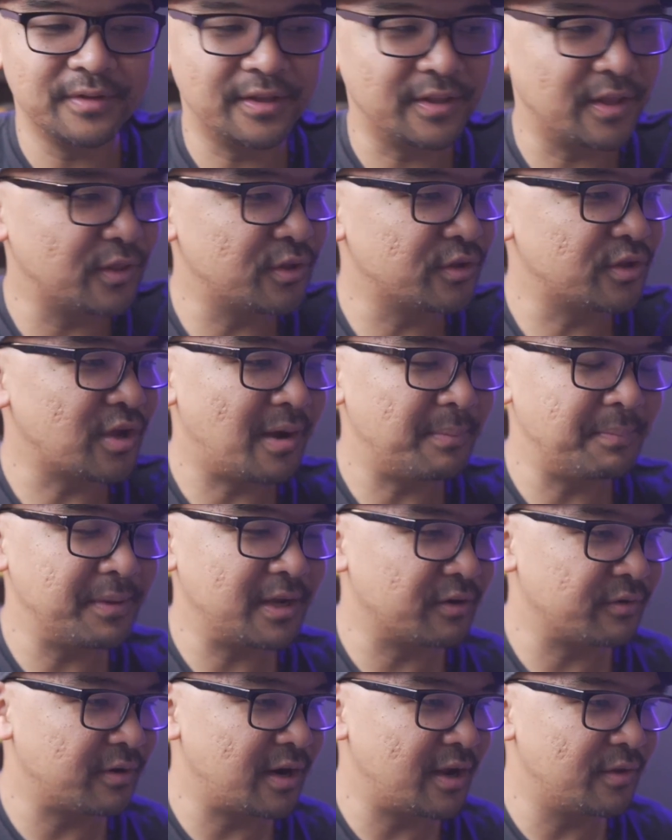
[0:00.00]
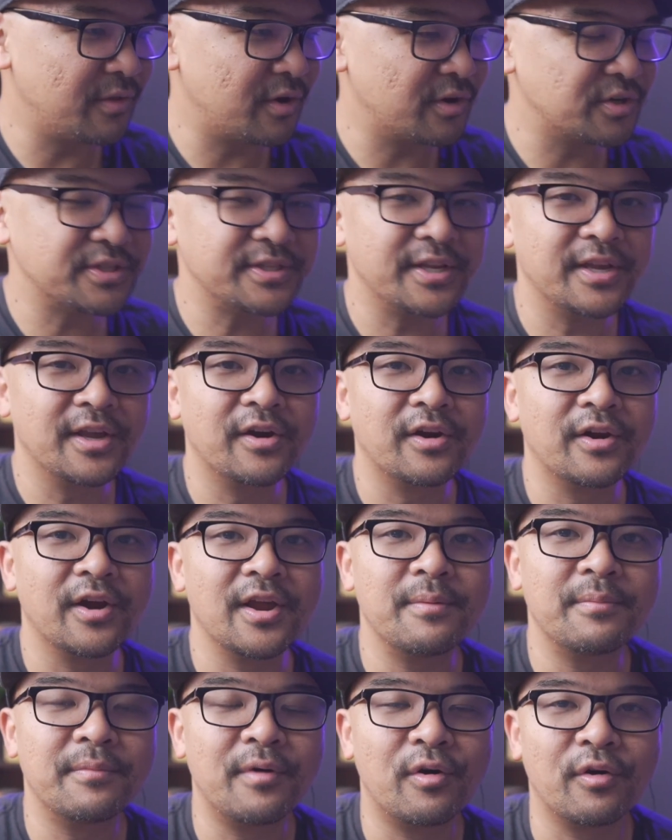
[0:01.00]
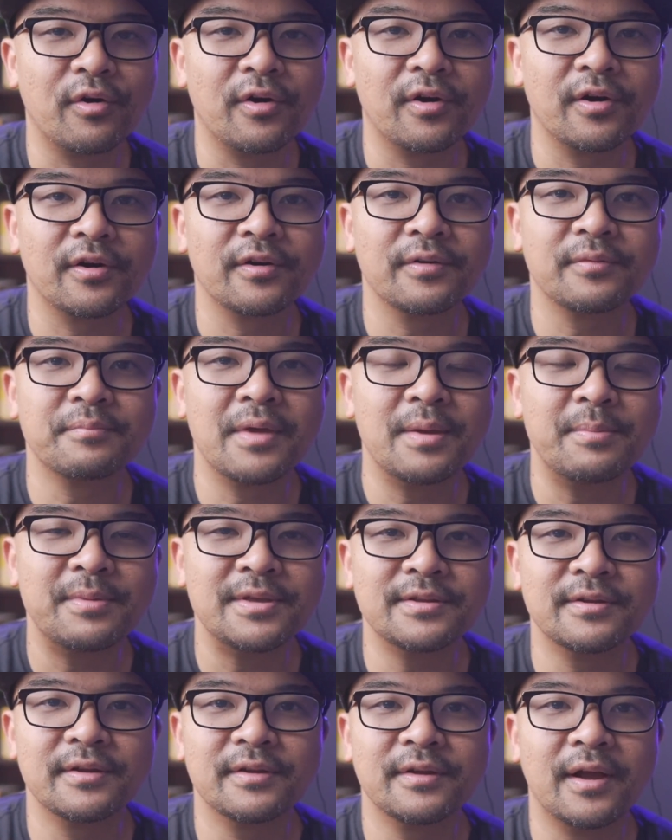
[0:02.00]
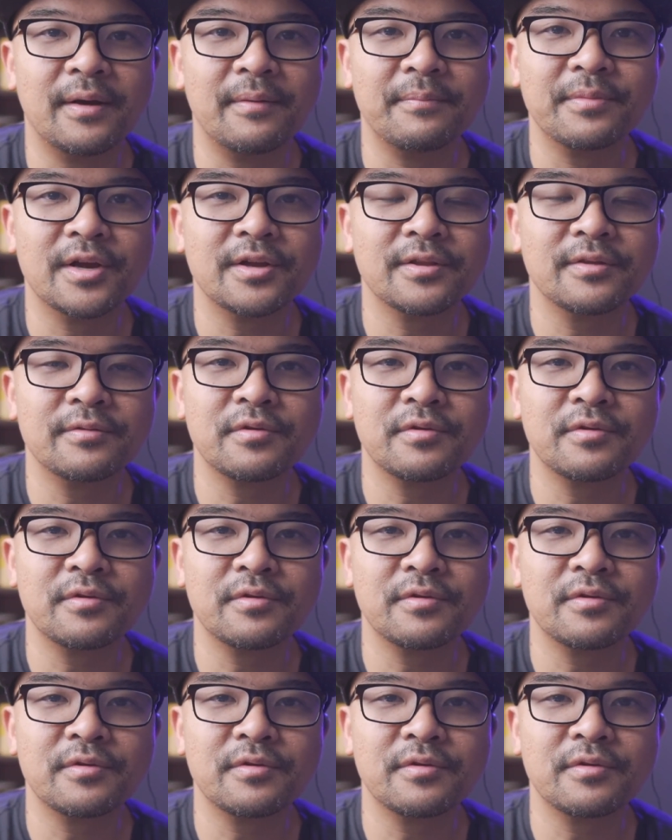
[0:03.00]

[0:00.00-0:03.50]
another topic around our CRM or maybe um,